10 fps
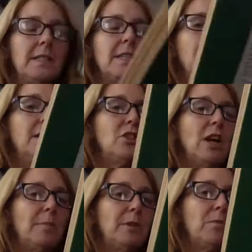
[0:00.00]
and
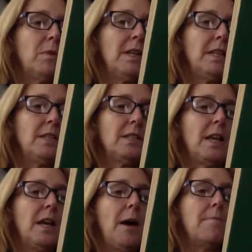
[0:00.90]
chapter 1 is
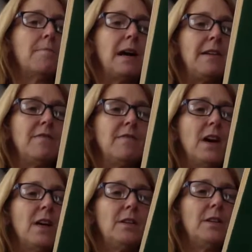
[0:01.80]
My
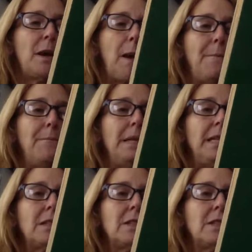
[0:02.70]
Father Meets